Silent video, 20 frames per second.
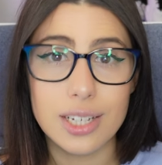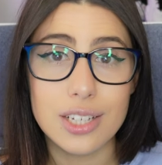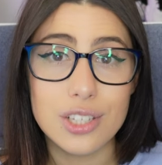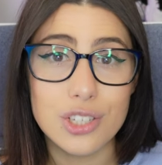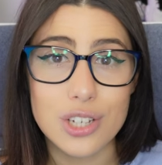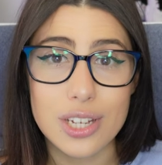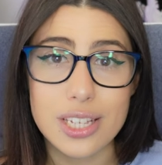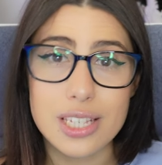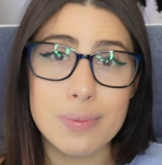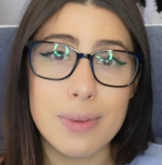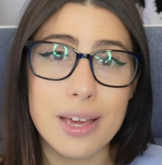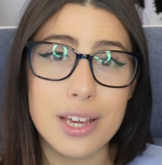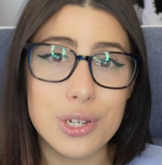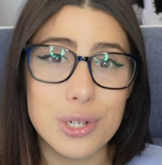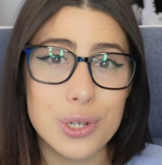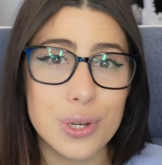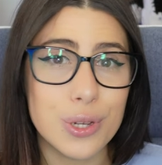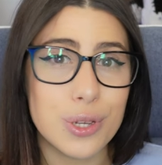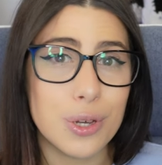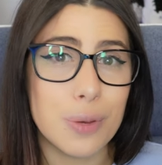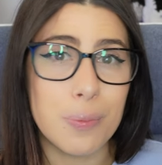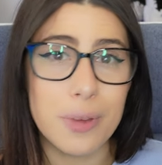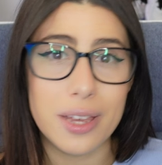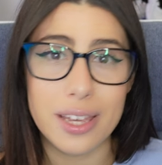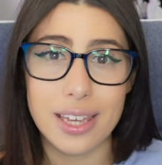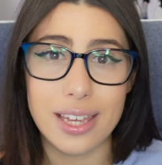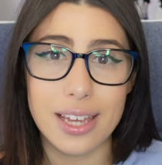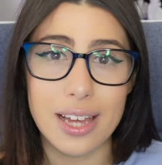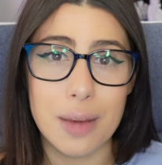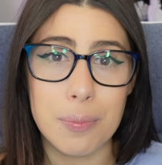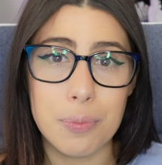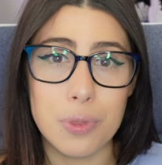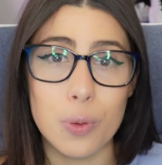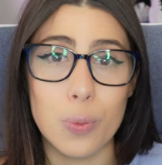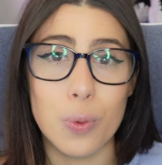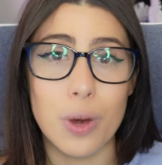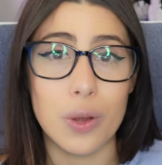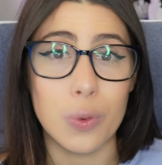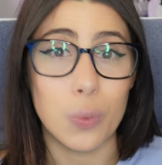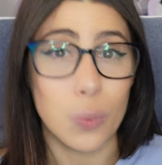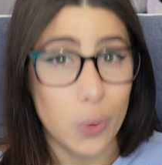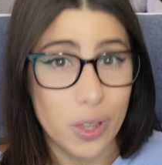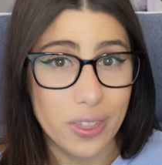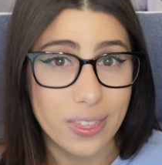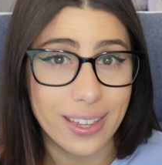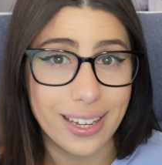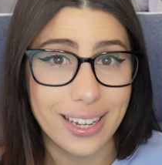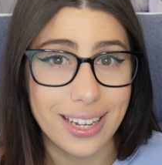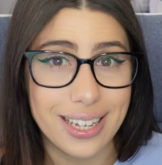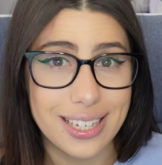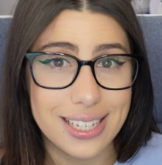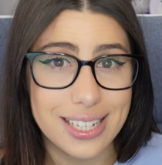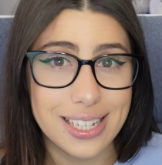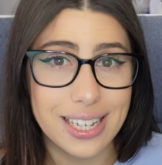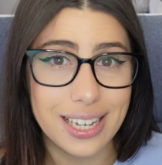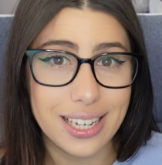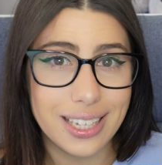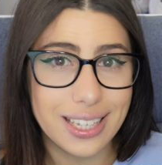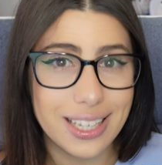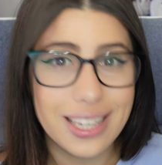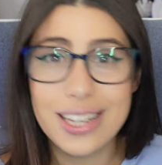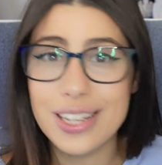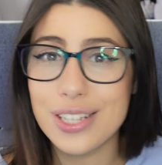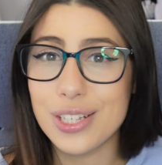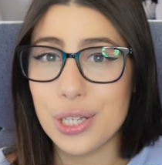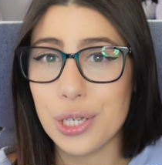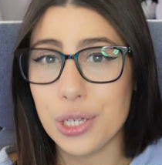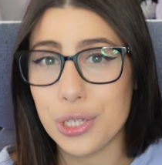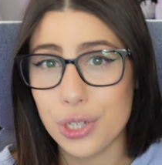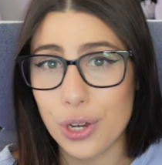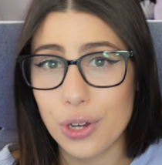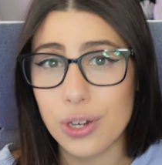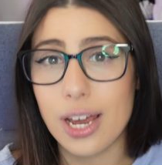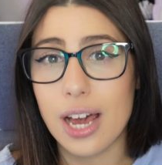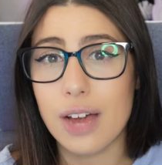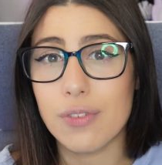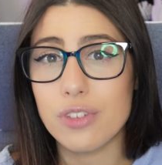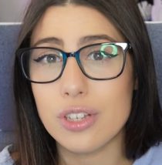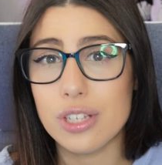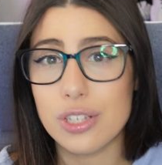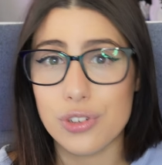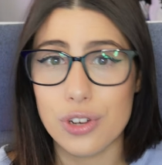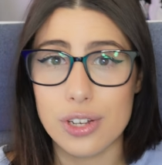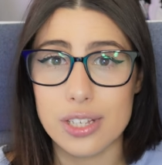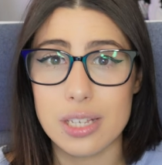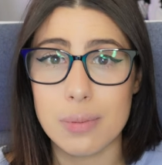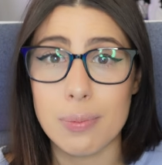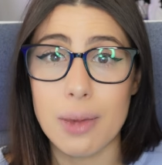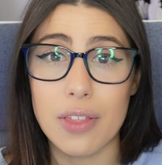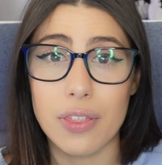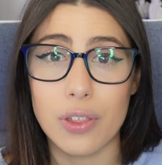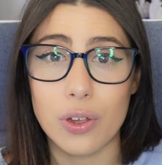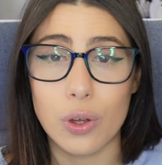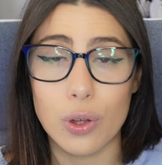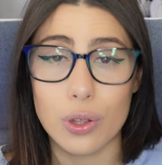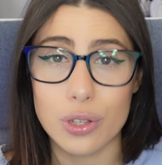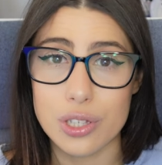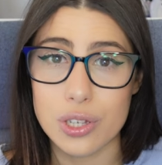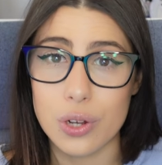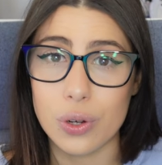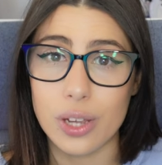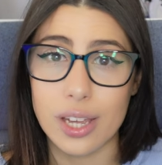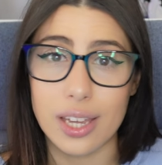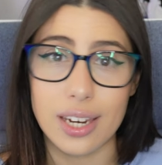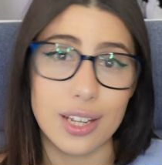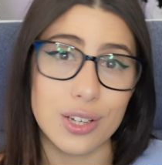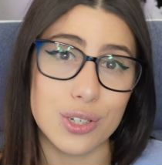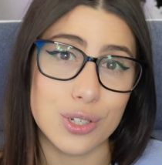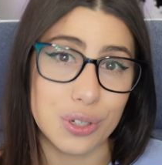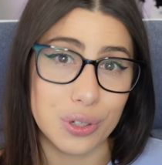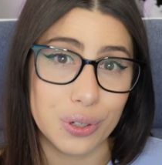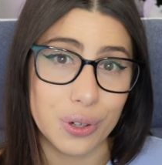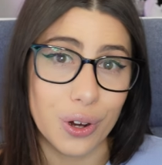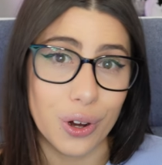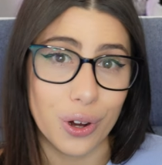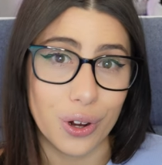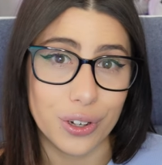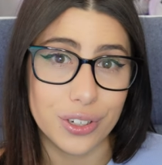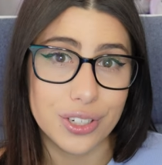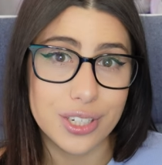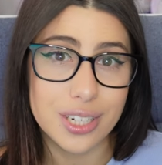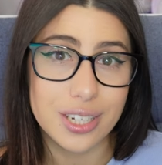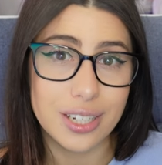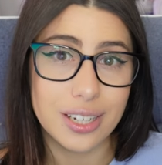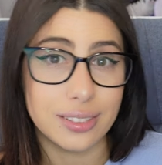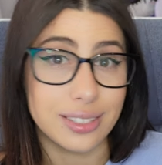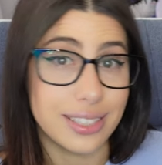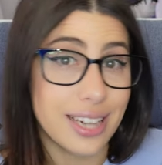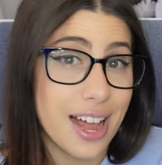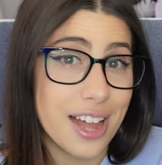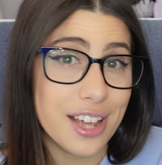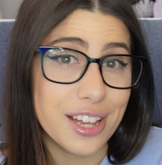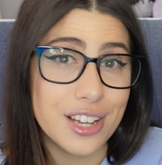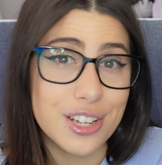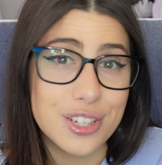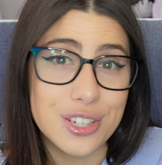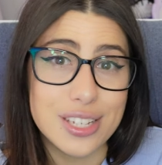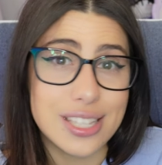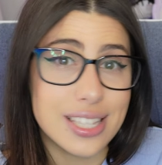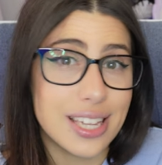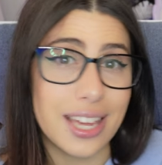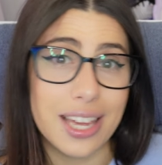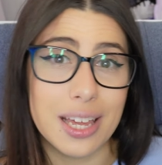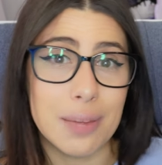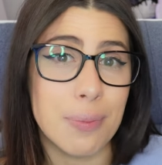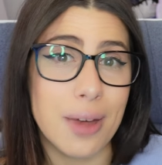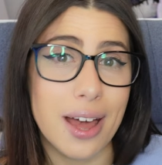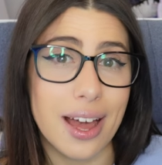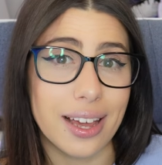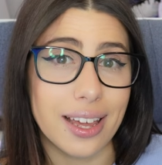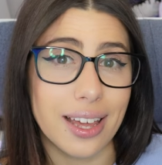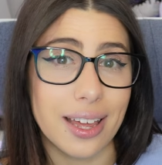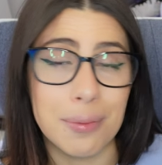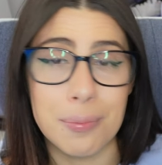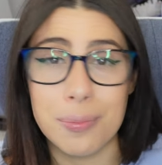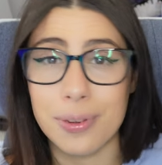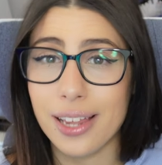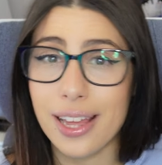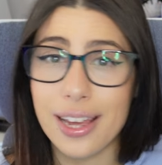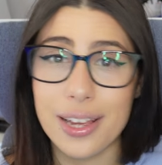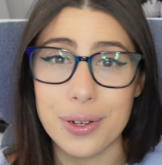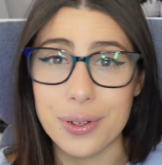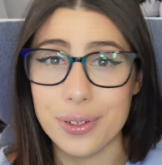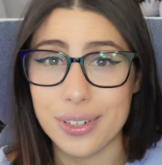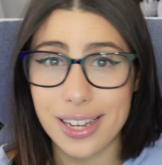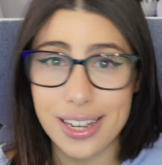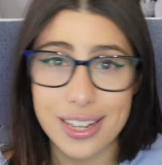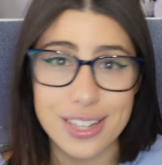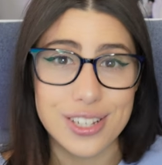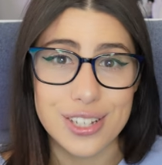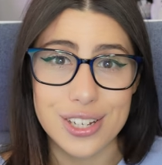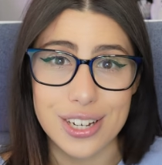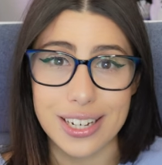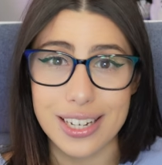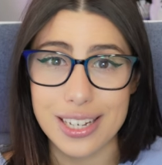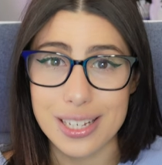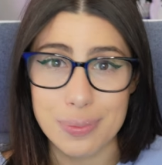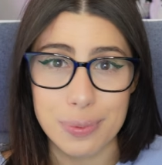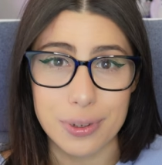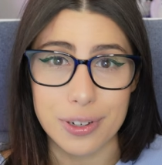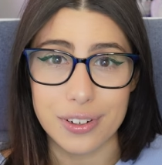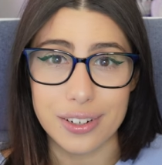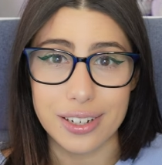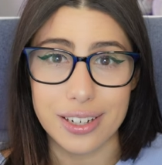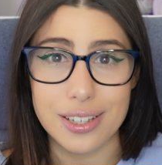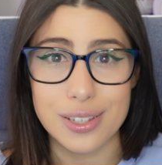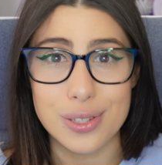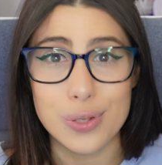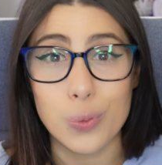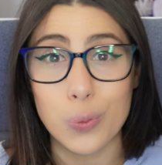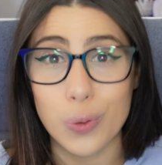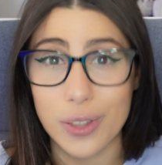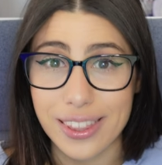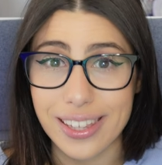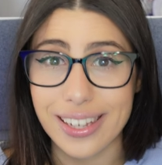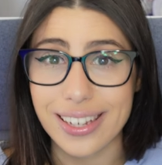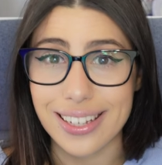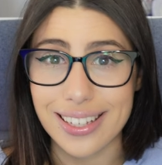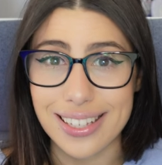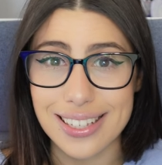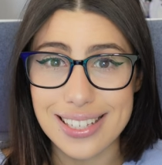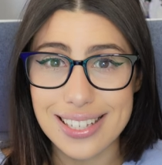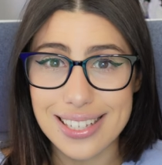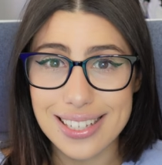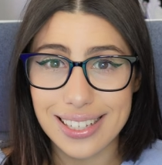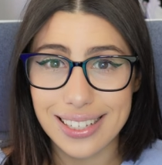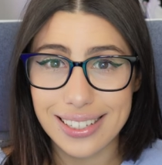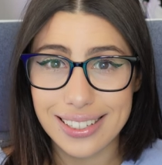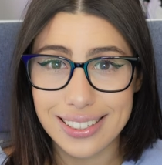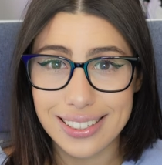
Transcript: Just make sure you're picking up the one with the heatsink so you don't have to stress about the console getting too hot. Now you can just kick back and play your next gen experience with ease.